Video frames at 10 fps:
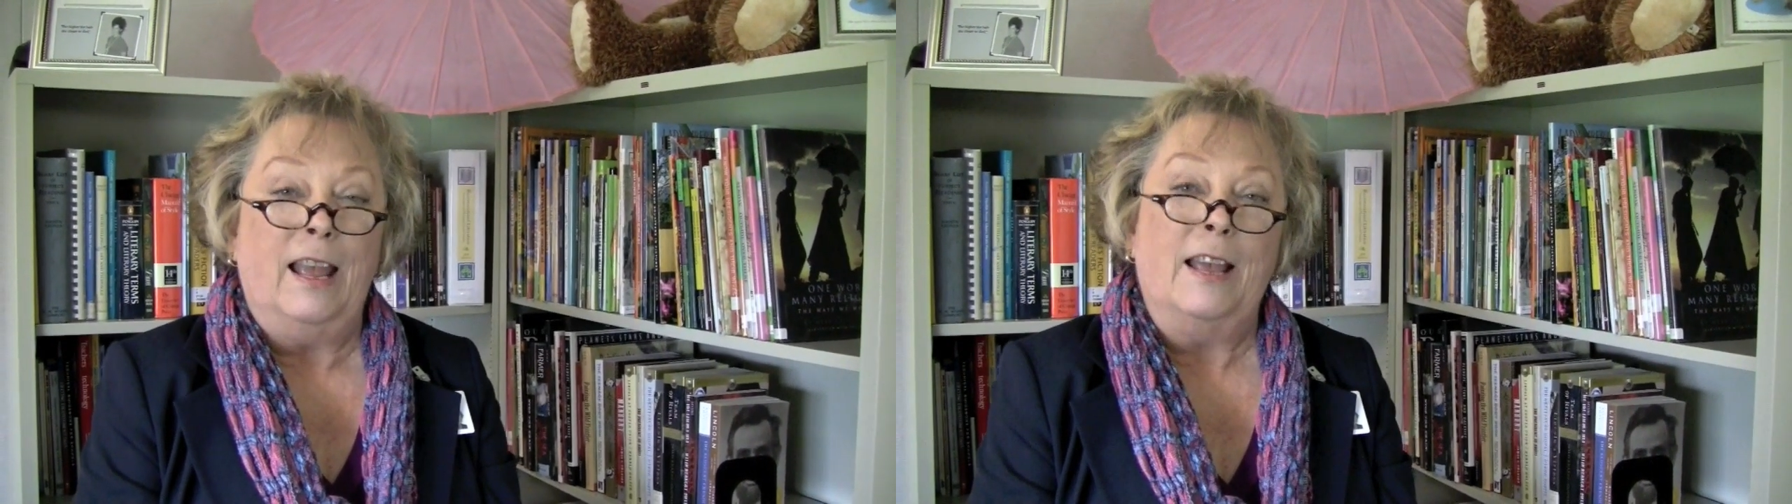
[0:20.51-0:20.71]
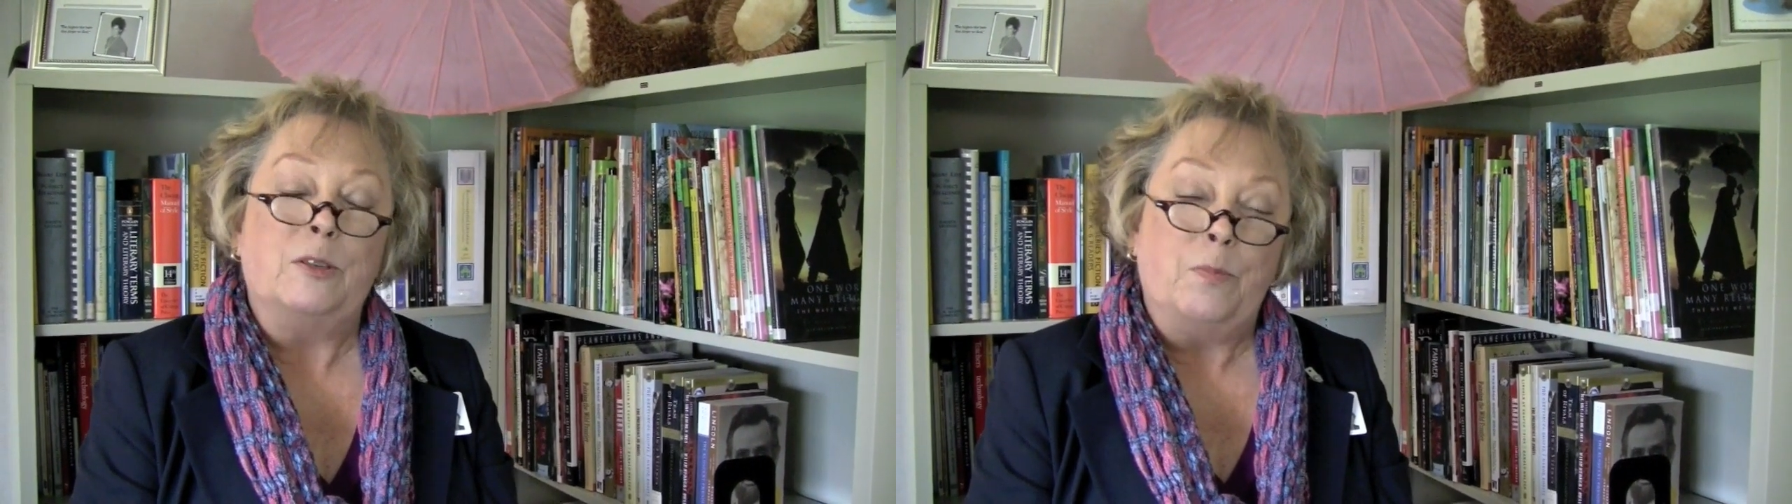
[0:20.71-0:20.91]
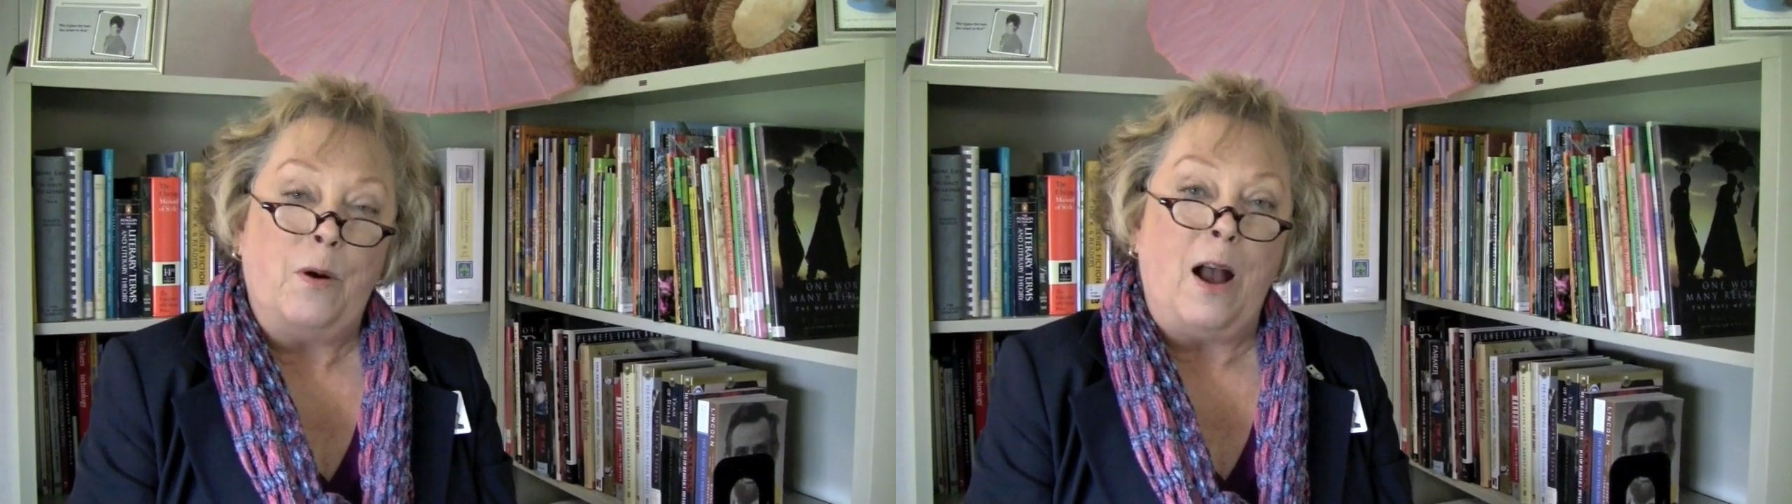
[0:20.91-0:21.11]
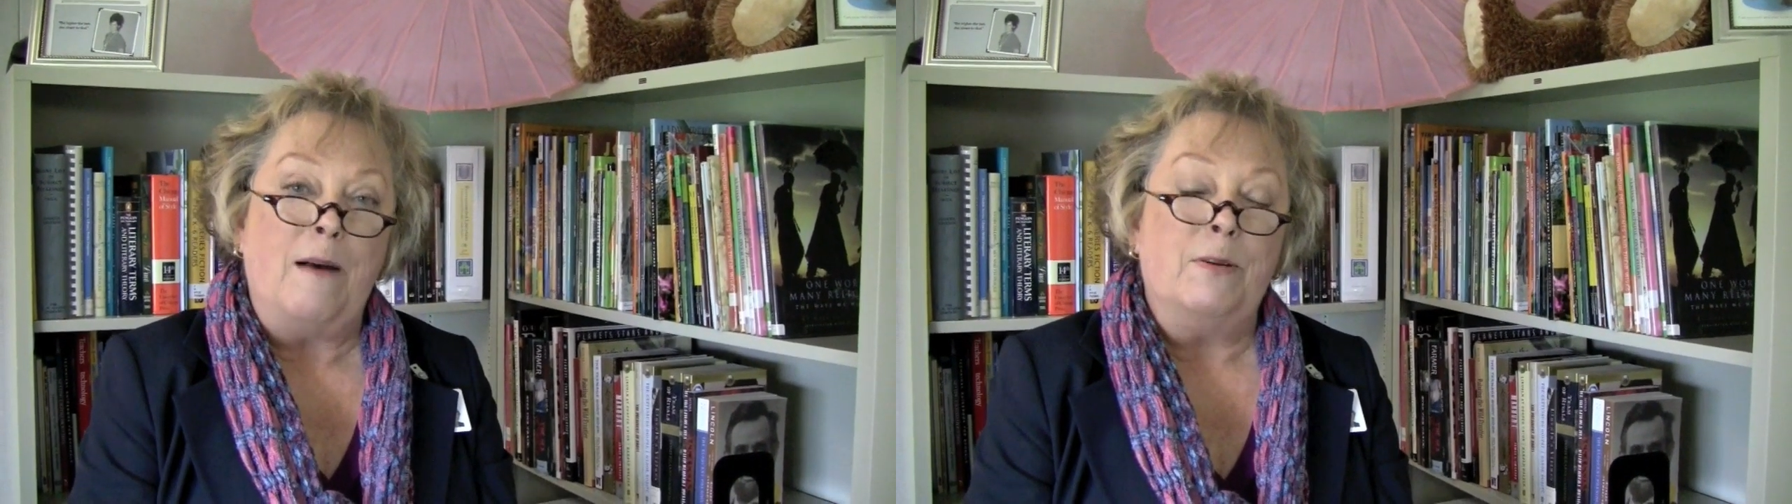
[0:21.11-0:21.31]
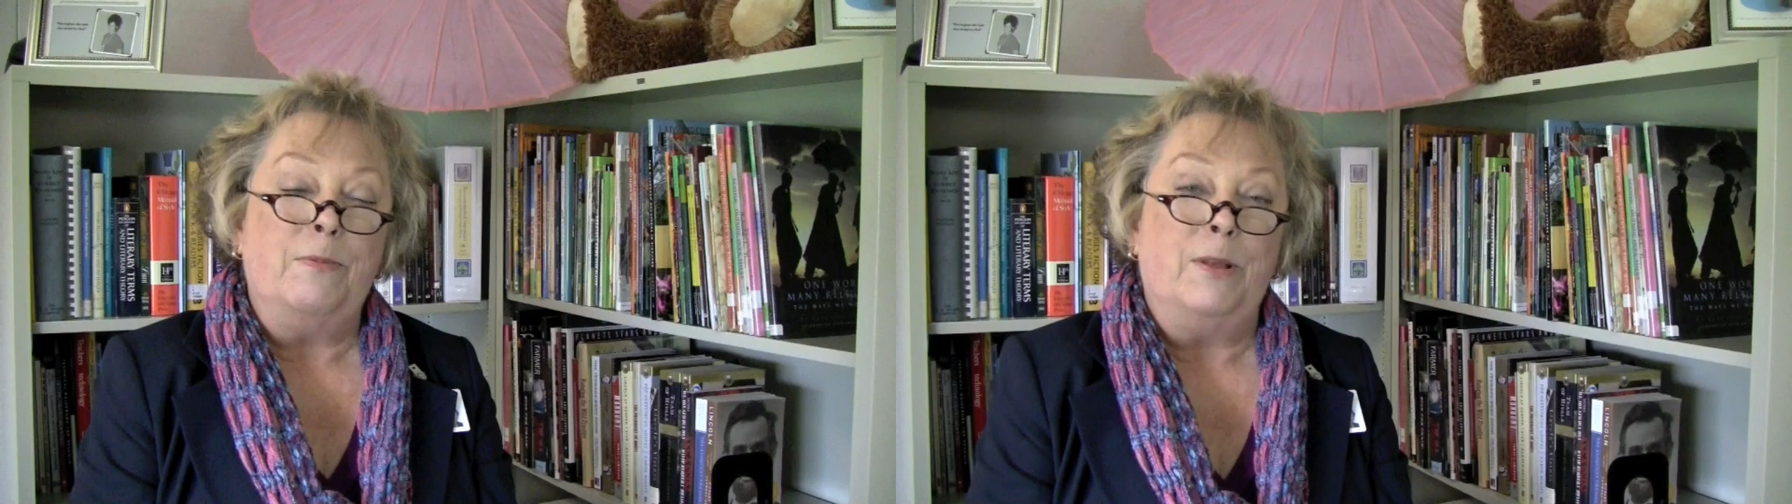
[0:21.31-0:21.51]
is
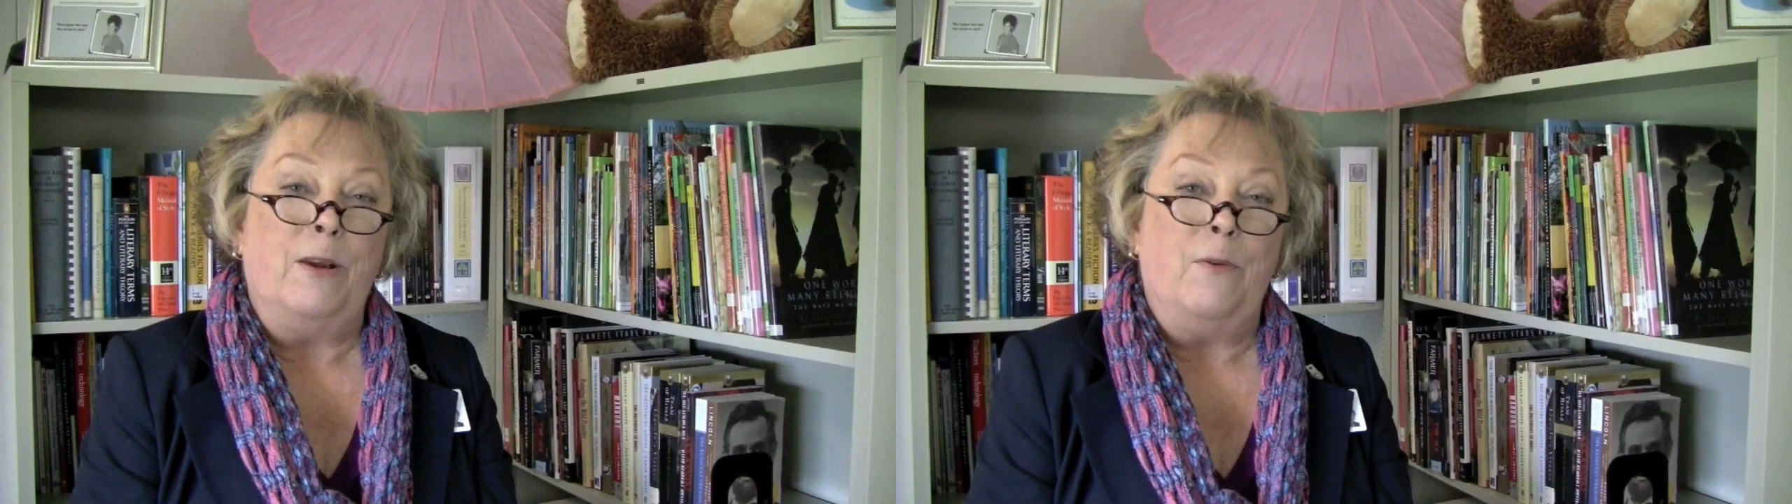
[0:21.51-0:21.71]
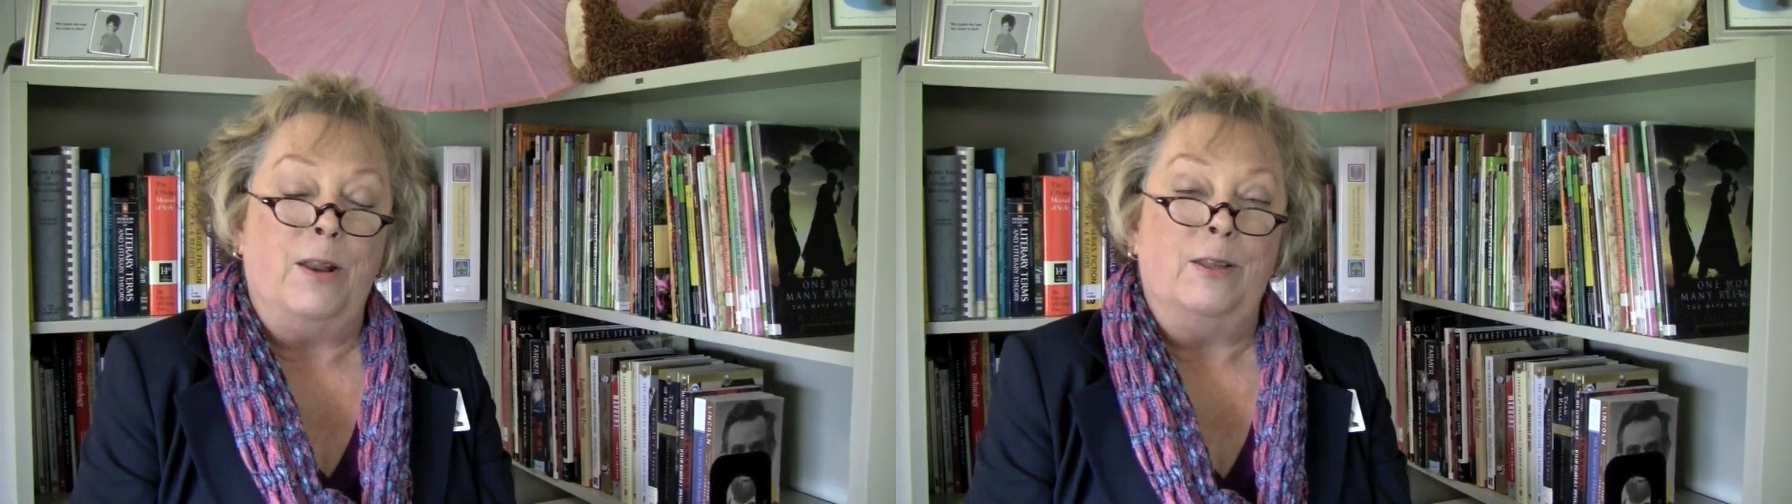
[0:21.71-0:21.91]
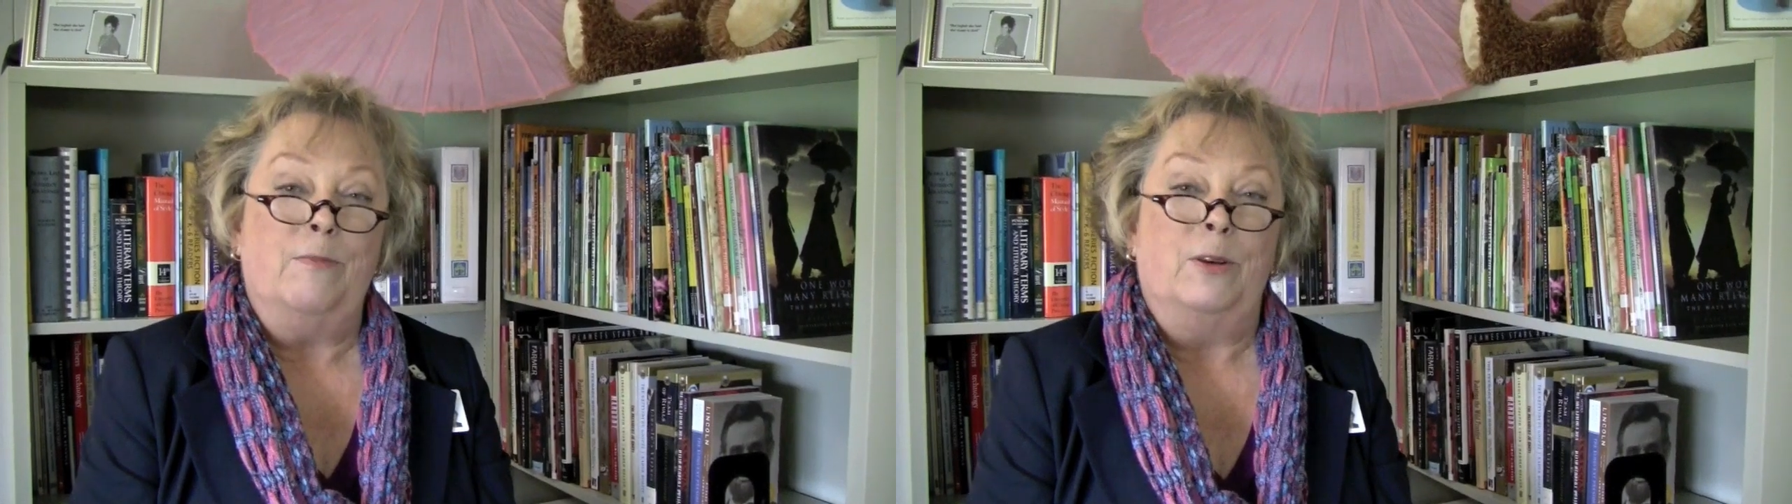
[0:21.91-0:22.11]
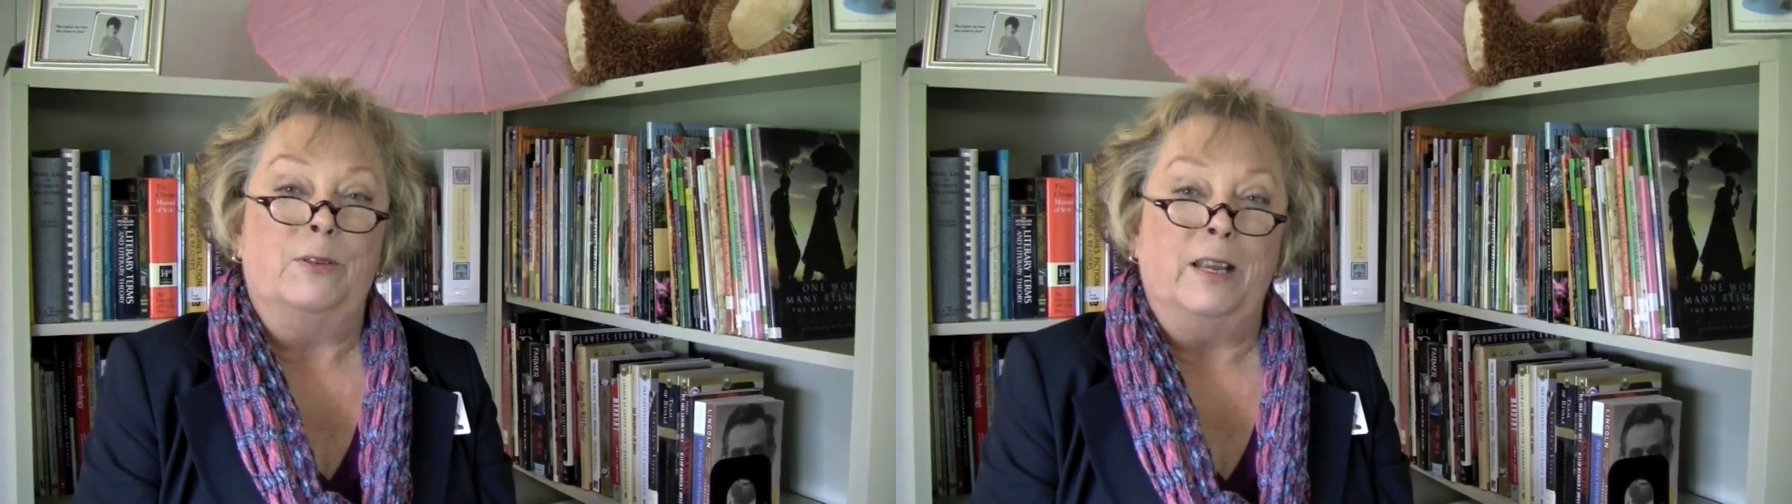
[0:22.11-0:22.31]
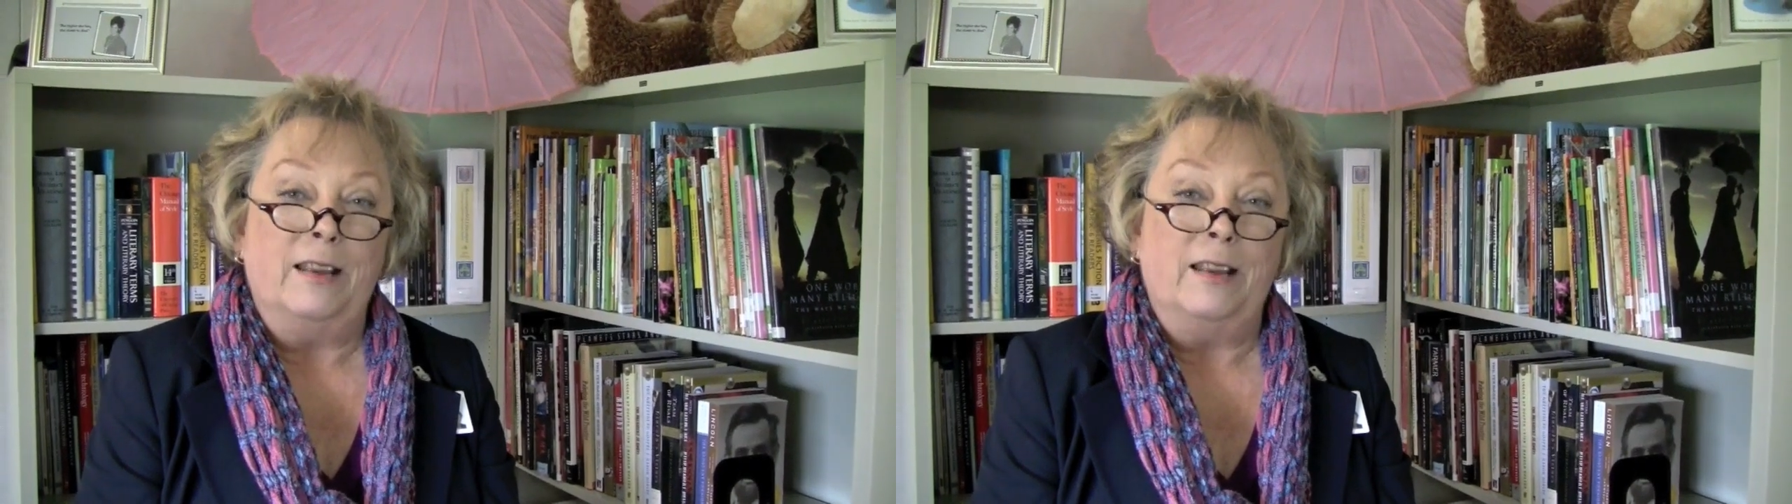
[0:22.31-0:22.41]
probably one of the most